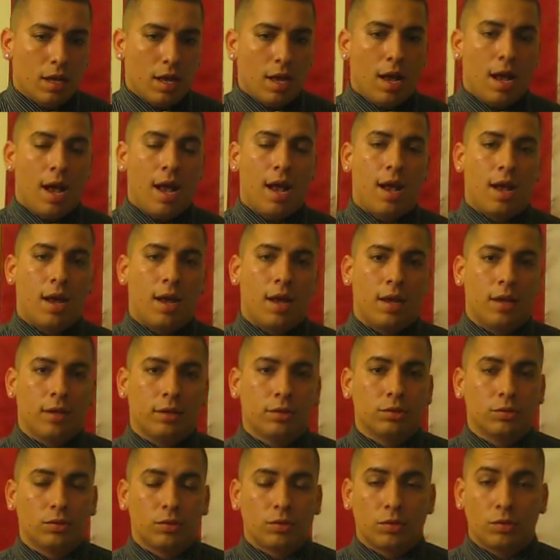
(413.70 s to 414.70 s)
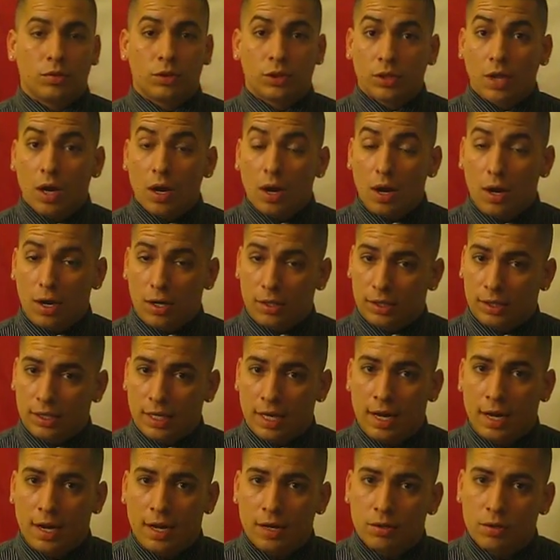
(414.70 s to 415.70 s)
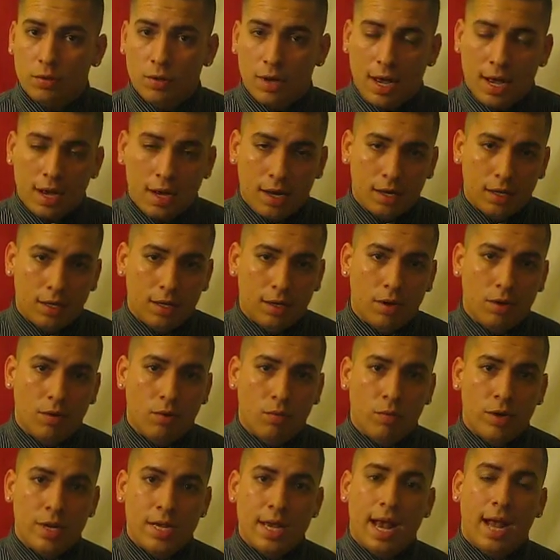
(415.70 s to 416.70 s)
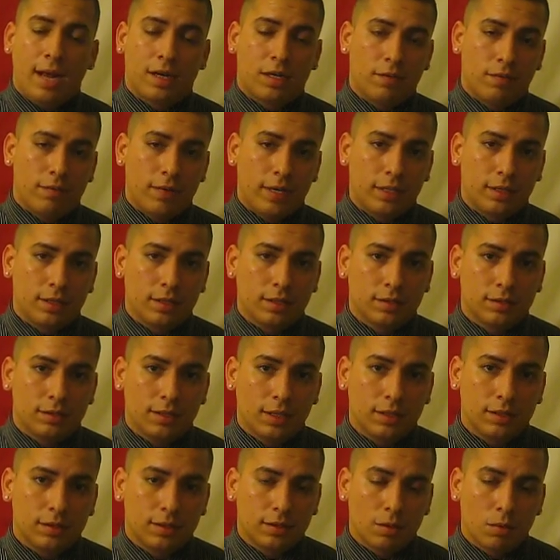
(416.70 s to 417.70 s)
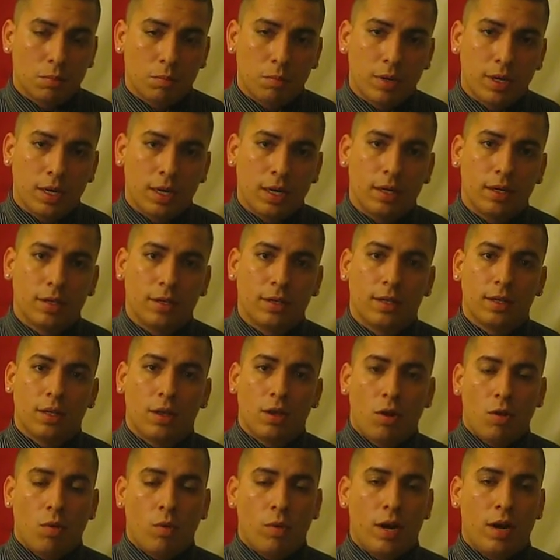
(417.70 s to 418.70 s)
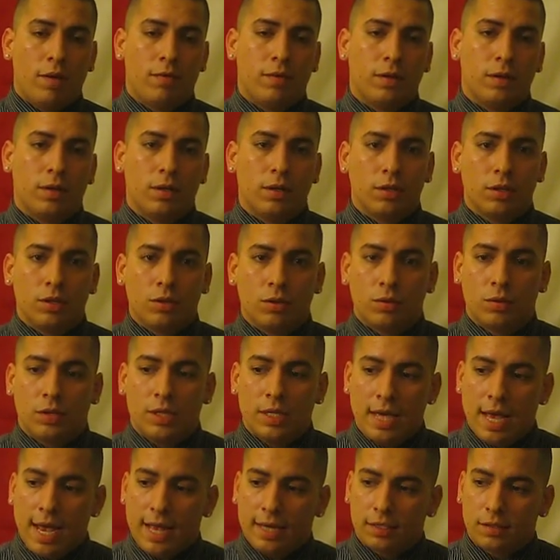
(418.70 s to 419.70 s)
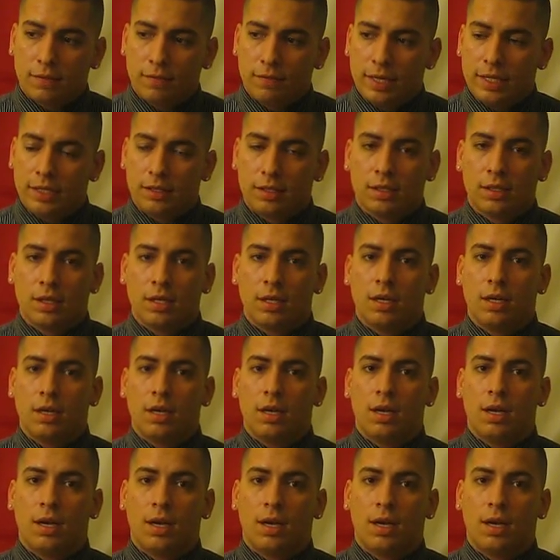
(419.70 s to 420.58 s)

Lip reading: I thought that I knew how to reactivate the system, but whenever you deactivate the